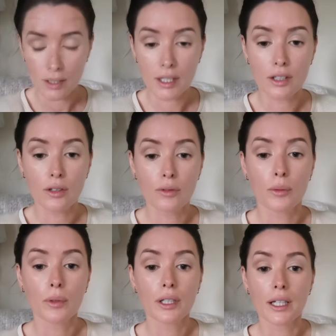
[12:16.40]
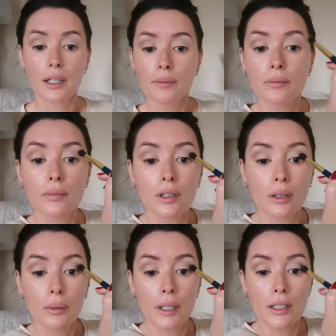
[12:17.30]
Start off with one eye,
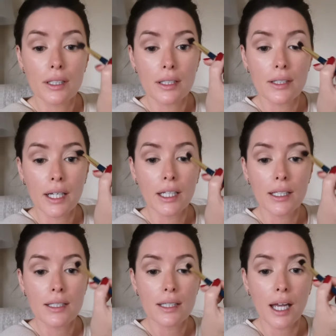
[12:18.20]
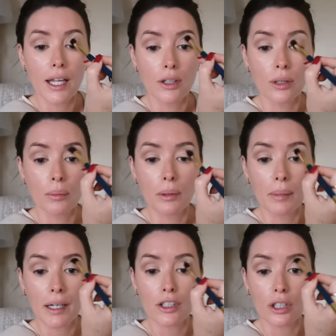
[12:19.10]
go into the second, and you can be
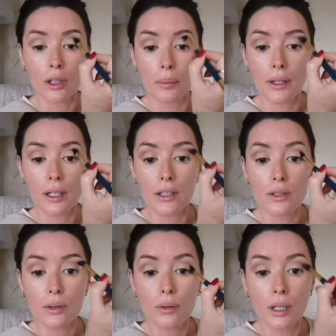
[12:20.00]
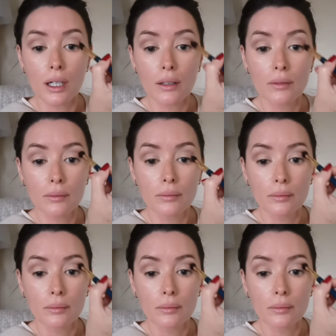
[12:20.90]
matching up then as you go along.